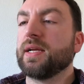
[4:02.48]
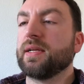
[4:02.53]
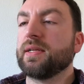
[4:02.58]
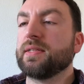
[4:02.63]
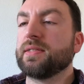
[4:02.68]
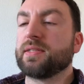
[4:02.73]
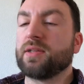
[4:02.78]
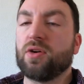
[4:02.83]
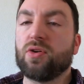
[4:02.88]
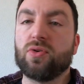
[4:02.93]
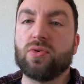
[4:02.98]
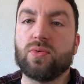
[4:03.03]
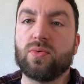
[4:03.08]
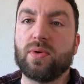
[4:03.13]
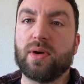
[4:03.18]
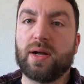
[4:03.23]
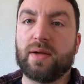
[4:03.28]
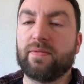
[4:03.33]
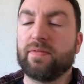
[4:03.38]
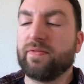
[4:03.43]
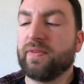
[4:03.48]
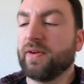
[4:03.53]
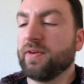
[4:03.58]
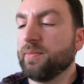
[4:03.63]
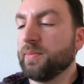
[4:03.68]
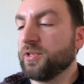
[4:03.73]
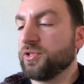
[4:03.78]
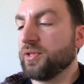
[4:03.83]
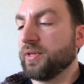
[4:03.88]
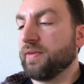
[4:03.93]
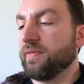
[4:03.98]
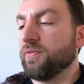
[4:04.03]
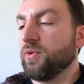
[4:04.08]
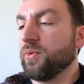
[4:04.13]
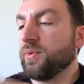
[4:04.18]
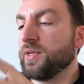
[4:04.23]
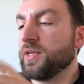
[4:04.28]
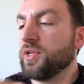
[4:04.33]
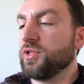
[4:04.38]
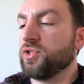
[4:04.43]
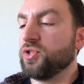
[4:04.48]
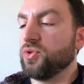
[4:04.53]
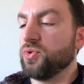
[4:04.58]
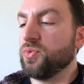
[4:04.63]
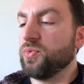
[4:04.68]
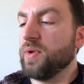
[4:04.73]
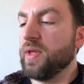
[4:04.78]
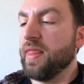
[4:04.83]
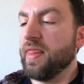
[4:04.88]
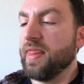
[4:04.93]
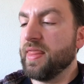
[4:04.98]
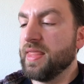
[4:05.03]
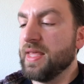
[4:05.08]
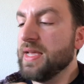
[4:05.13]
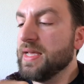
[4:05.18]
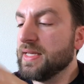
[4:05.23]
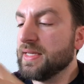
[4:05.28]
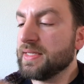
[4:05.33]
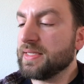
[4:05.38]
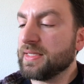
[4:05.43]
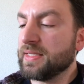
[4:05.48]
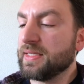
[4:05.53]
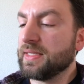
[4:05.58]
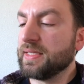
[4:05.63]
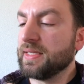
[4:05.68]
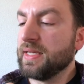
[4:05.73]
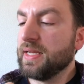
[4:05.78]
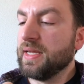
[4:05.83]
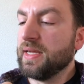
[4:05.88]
So very much looking forward to this.